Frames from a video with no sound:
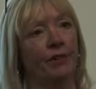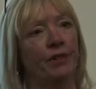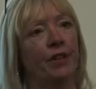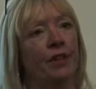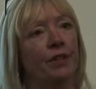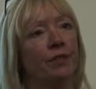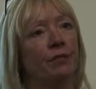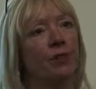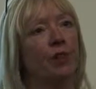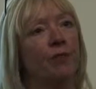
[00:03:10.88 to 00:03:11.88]
healthcare,
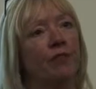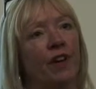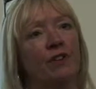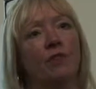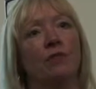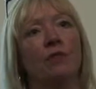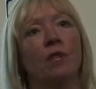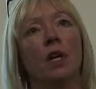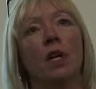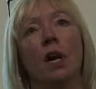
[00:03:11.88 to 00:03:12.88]
social care
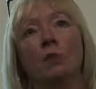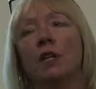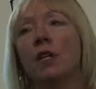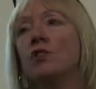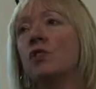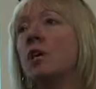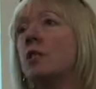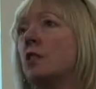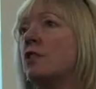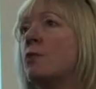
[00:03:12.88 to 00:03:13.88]
professionals with an
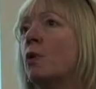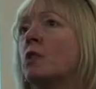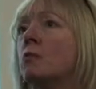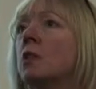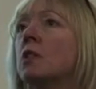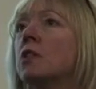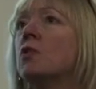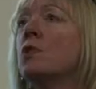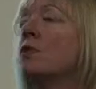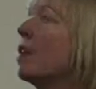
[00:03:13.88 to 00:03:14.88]
interest and their responsibility to